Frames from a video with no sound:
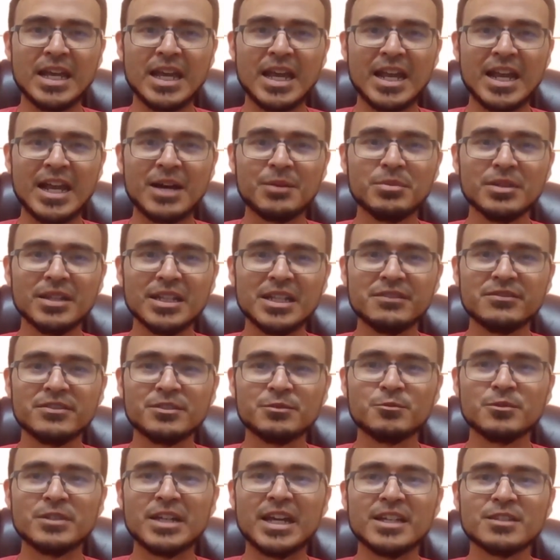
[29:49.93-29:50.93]
And I believe
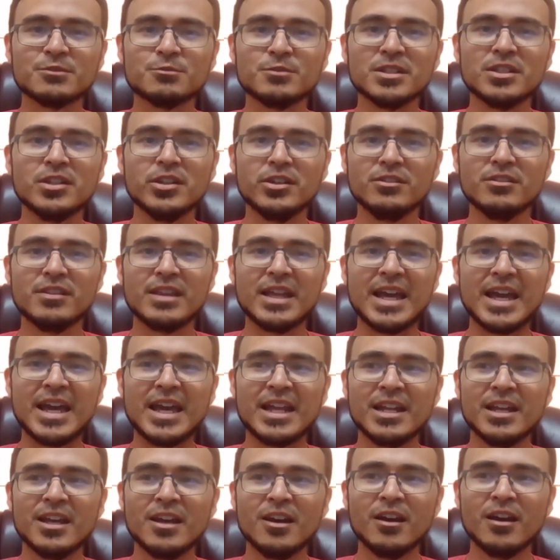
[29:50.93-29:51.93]
in, as we do that,
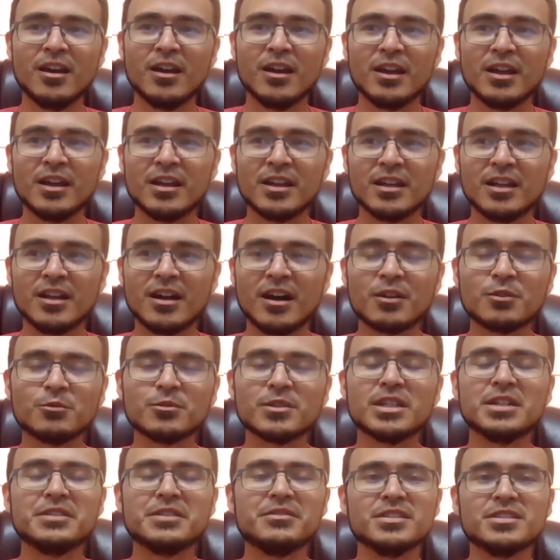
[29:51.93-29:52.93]
God will
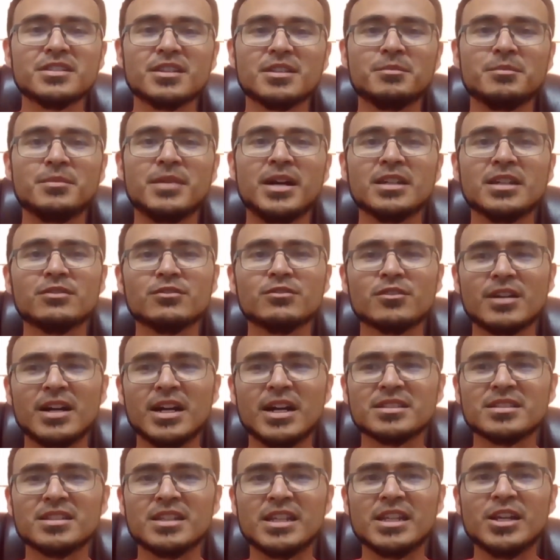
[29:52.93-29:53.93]
give us the mind of
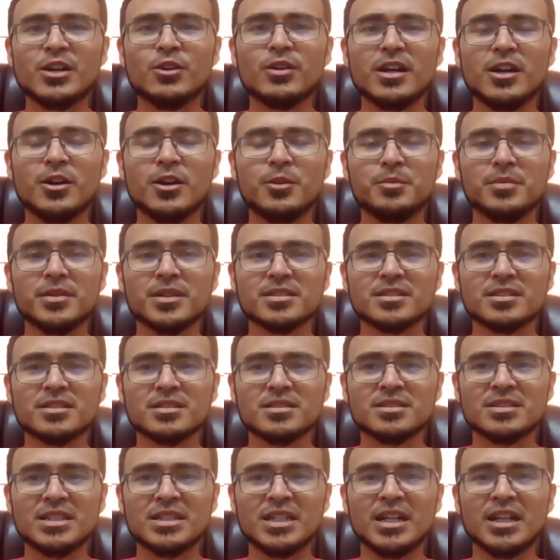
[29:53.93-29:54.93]
Christ and he'll help us to
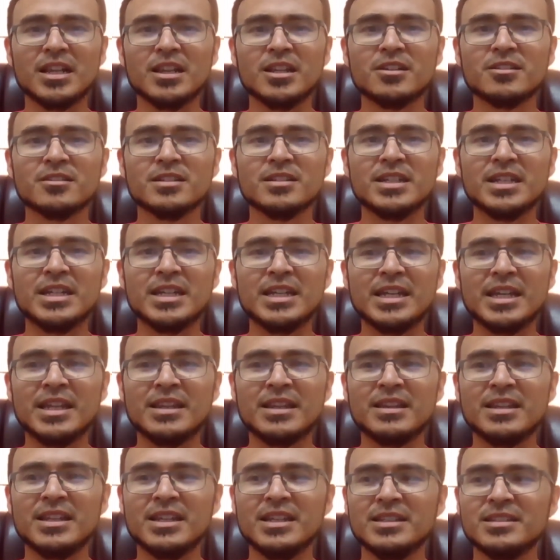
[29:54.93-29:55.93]
see clearly
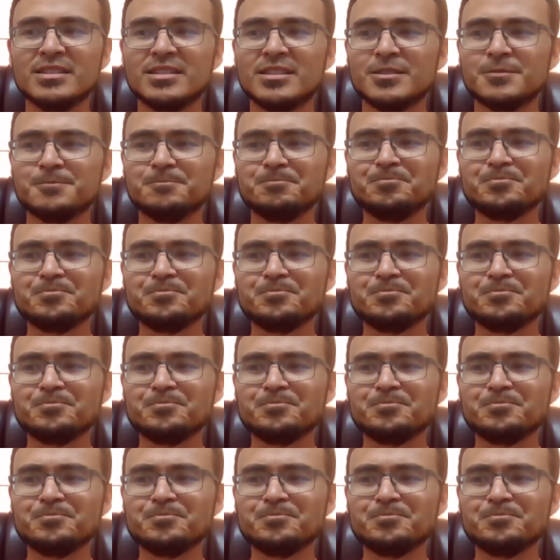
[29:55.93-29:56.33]
in these